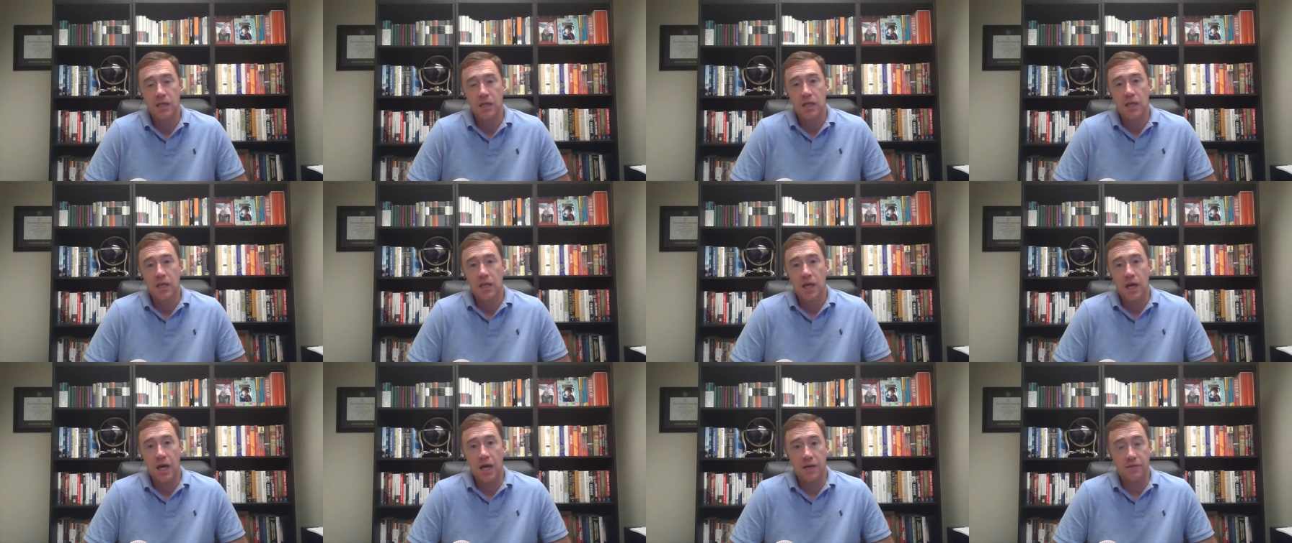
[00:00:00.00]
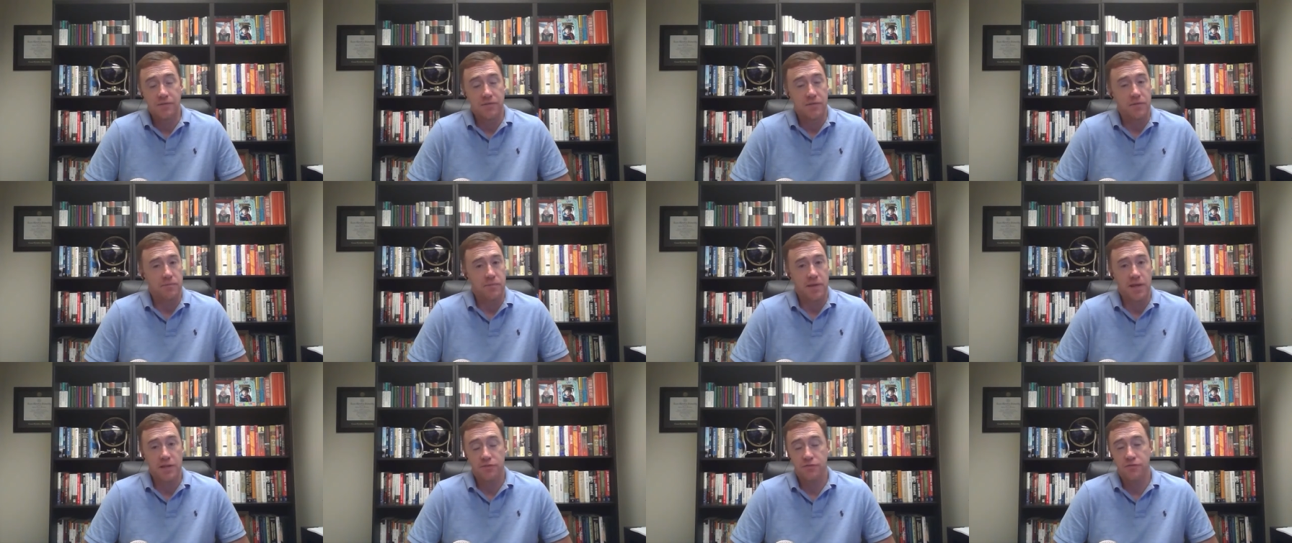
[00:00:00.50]
Uh,
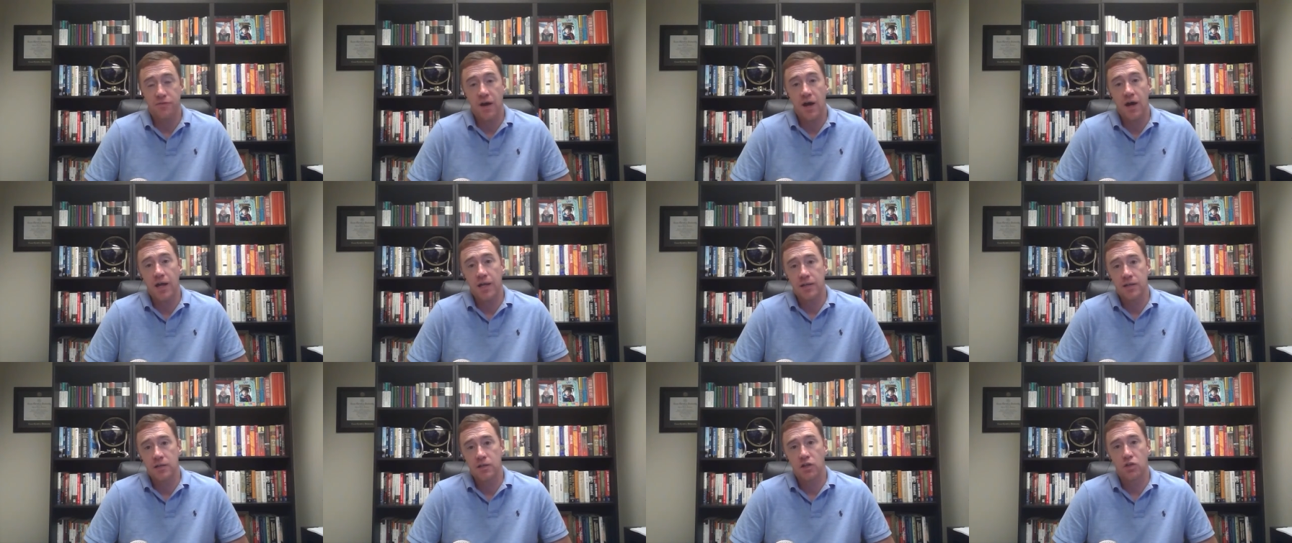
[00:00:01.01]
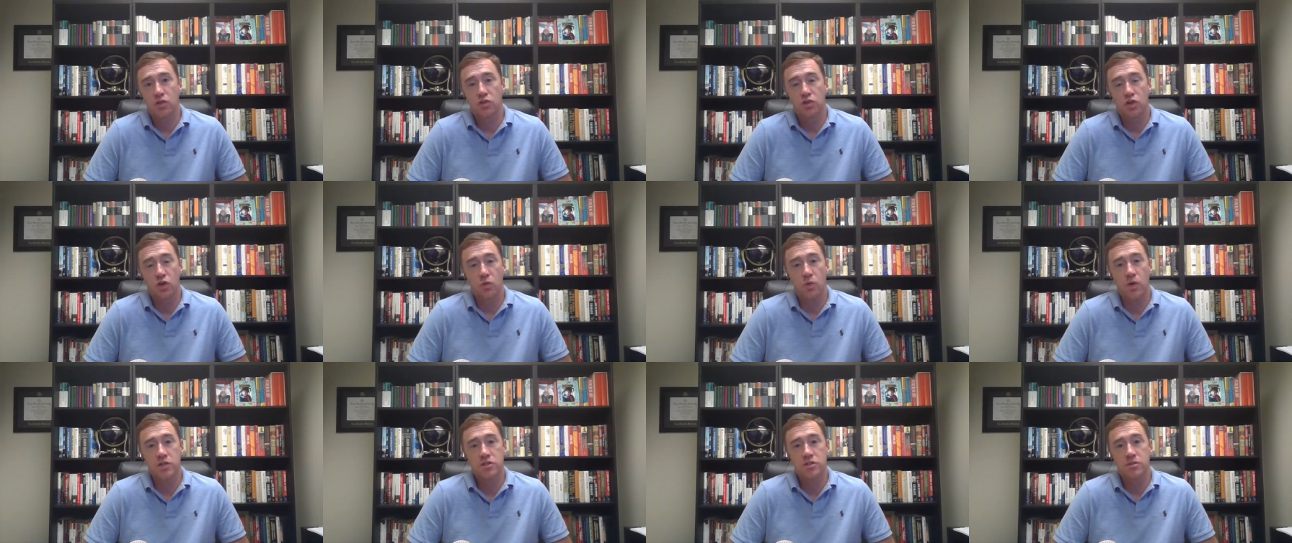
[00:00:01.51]
that's fine. The, the
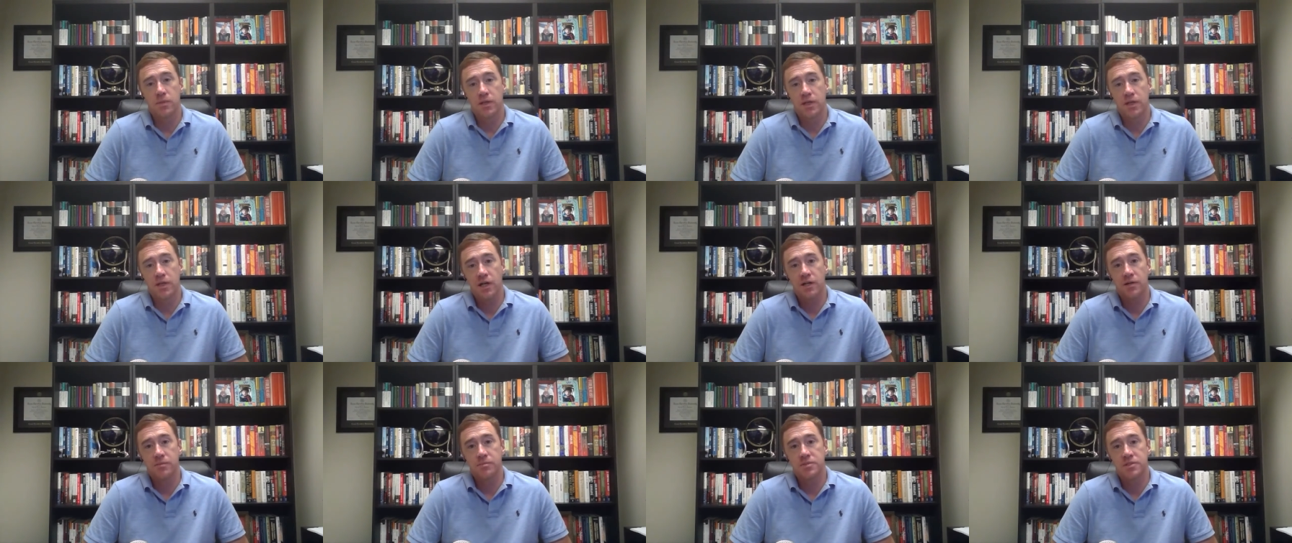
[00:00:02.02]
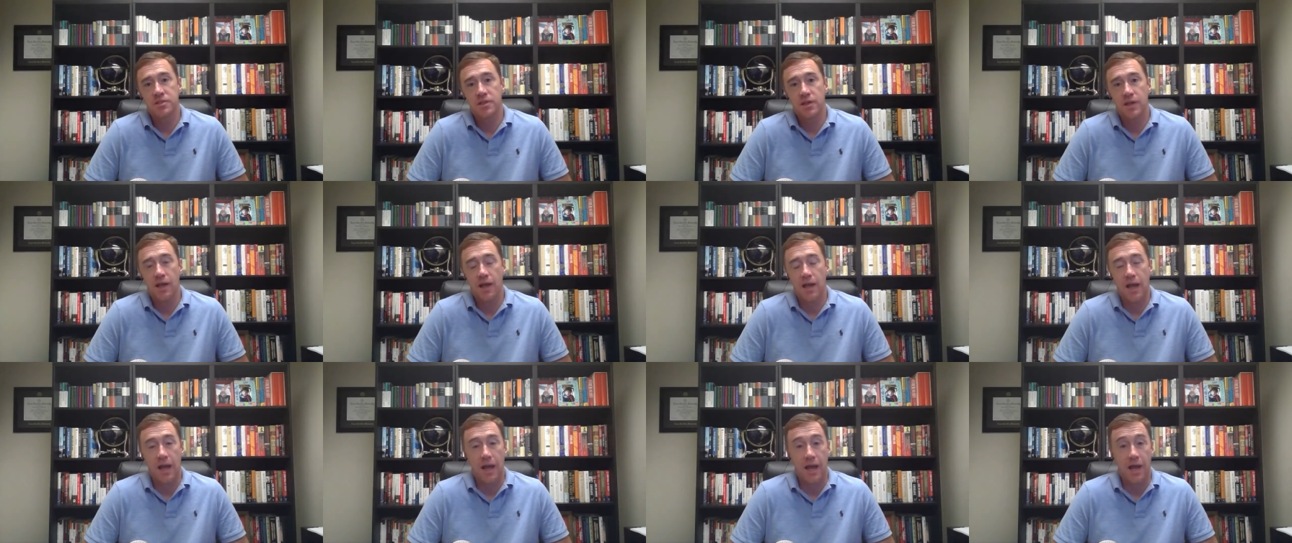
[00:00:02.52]
question becomes,
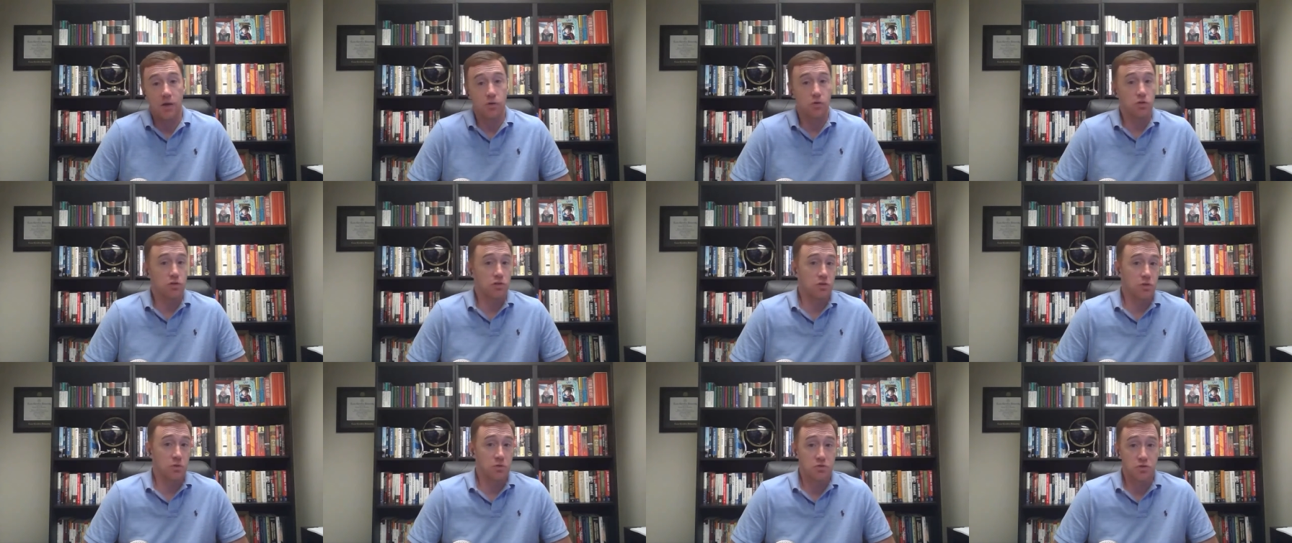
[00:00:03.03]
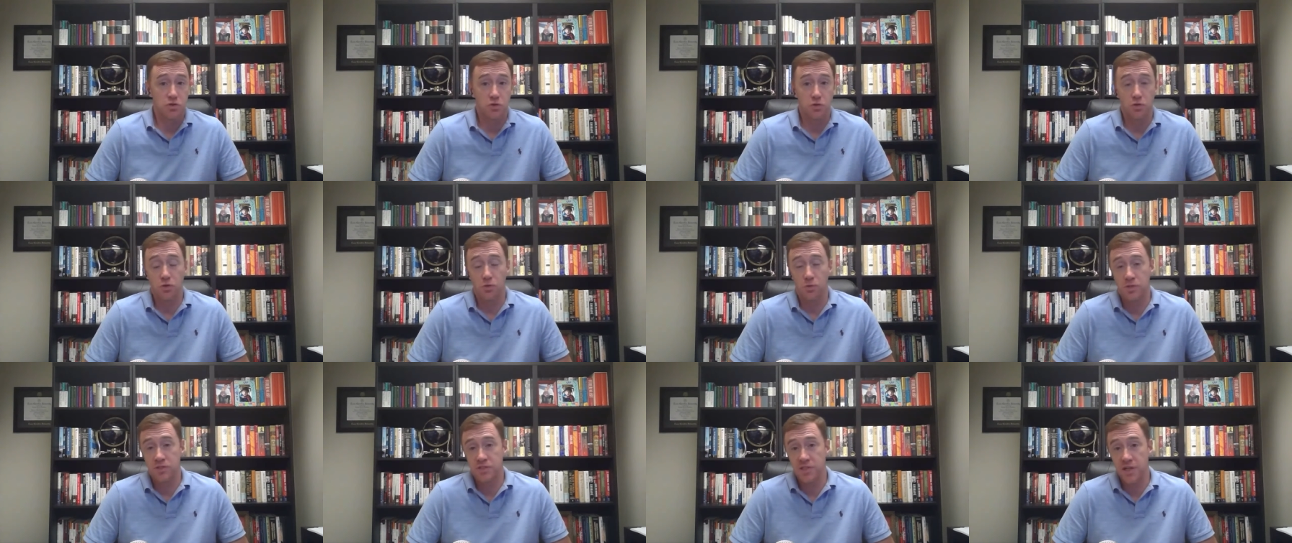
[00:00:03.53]
how close are you to
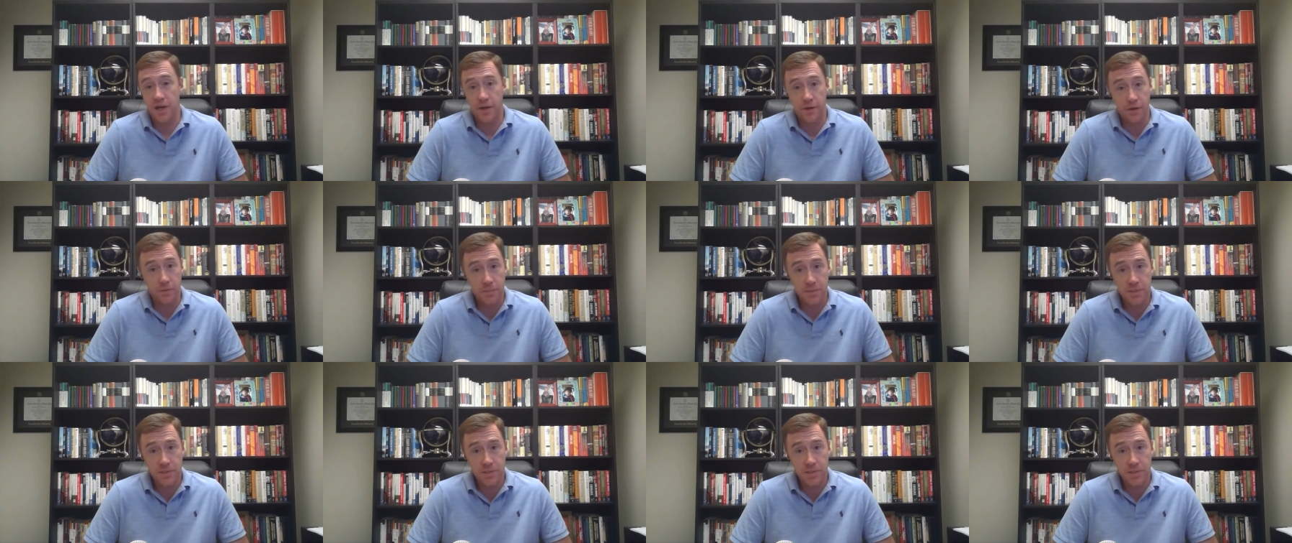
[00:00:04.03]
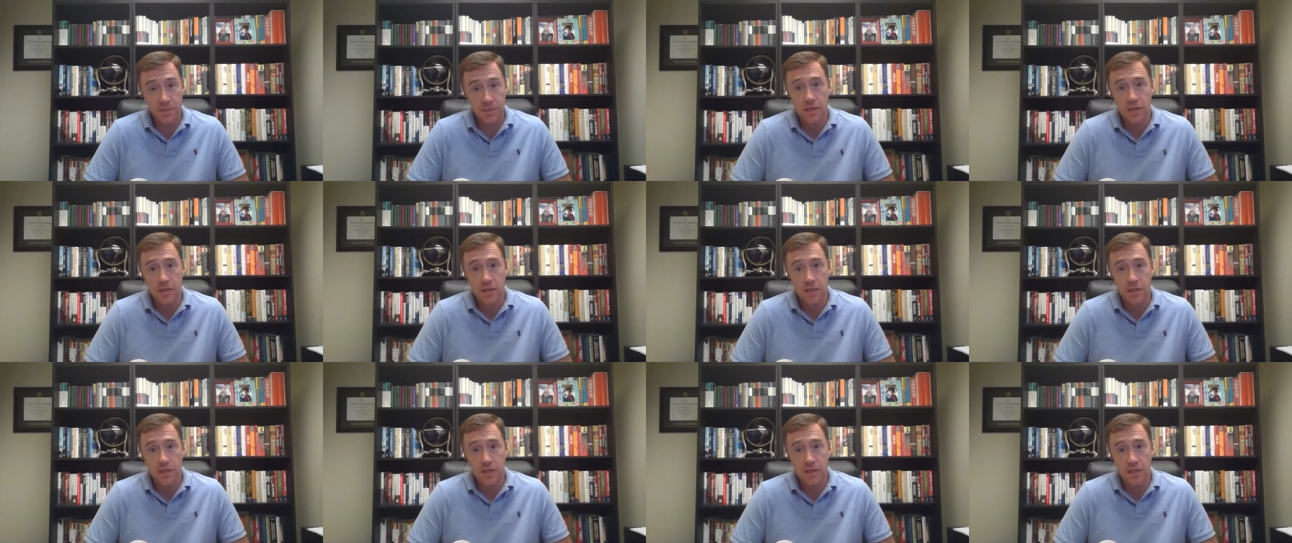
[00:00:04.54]
retirement?